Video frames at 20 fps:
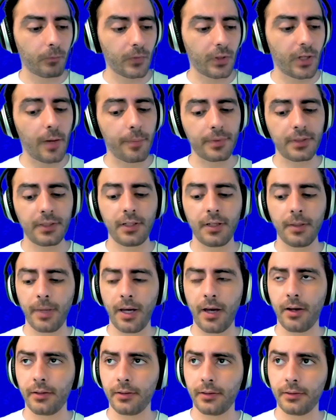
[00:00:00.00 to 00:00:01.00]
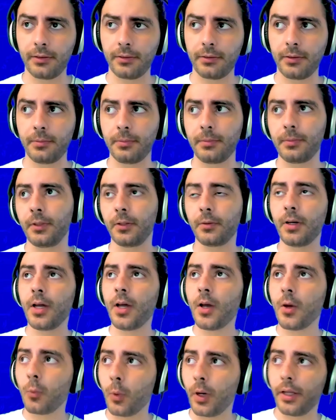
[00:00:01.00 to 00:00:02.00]
commented about you know
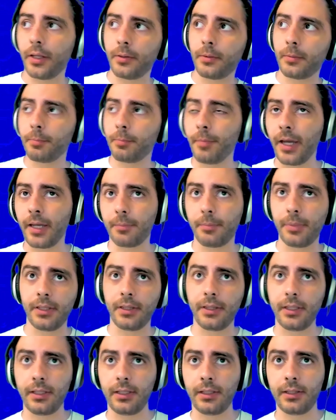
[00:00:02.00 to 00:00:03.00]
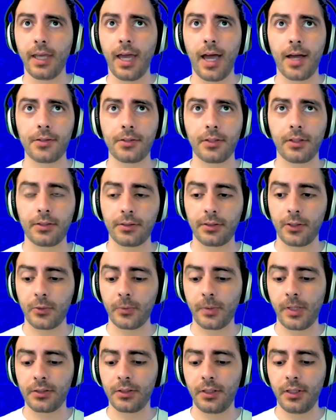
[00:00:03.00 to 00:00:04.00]
what might be the the housing
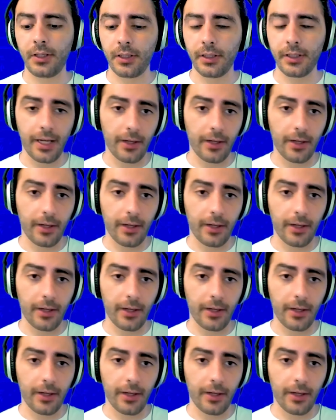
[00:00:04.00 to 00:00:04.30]
situation here.